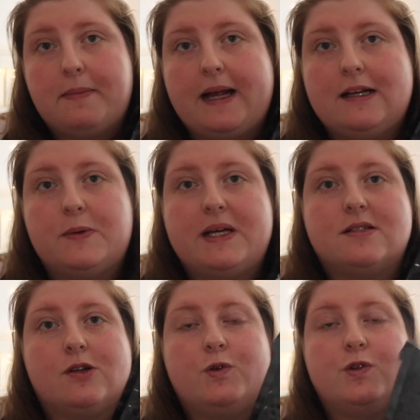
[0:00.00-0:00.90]

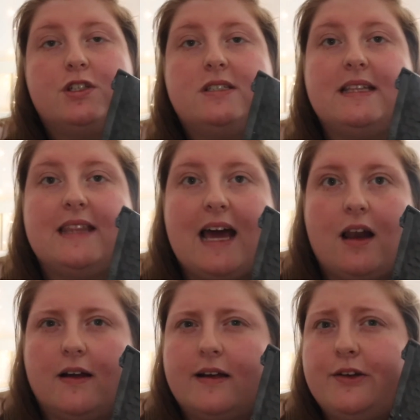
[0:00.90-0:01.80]
Plouise launched their
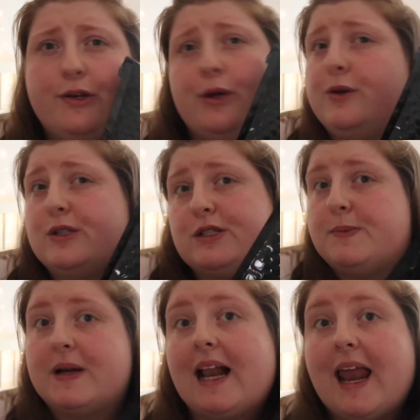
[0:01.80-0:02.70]
like new
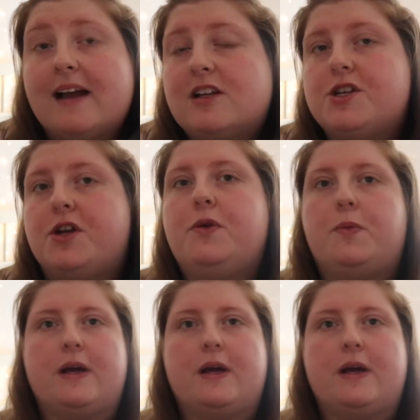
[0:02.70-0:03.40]
summer collection,